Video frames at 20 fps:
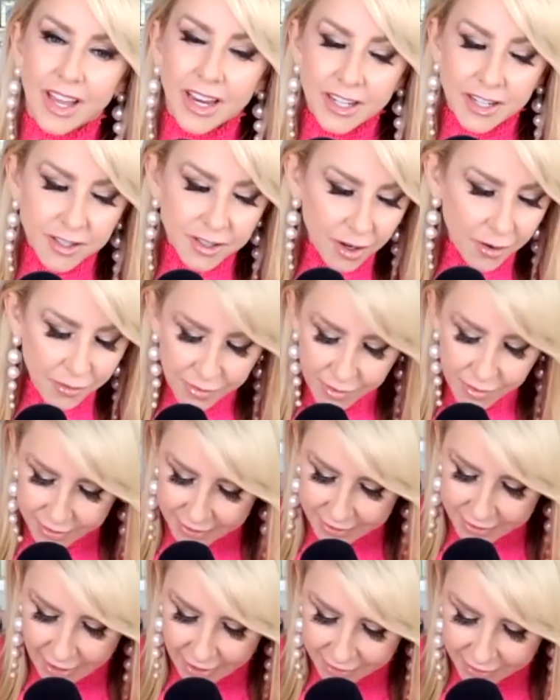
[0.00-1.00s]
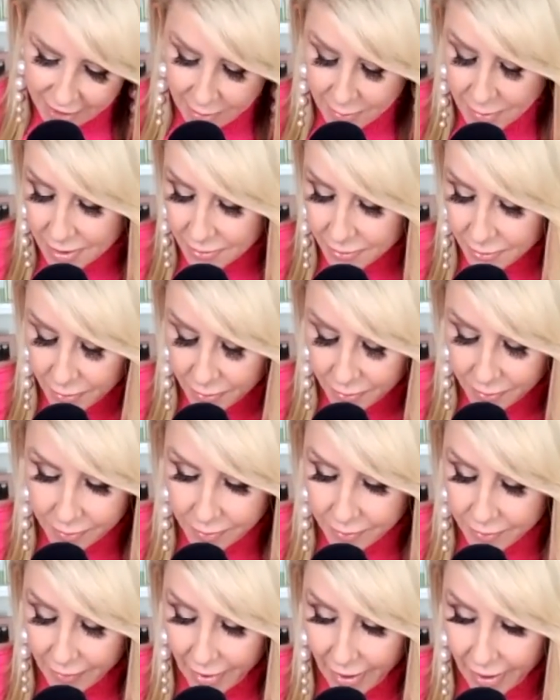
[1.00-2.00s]
and you don't feel sexy i
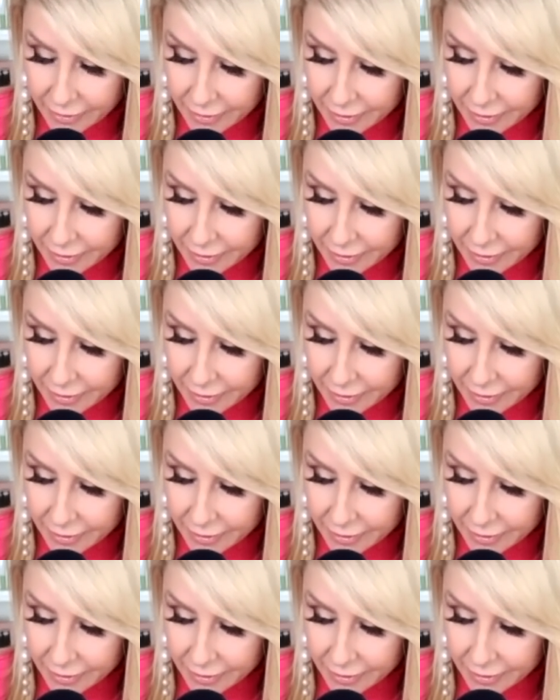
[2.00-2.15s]
mean I,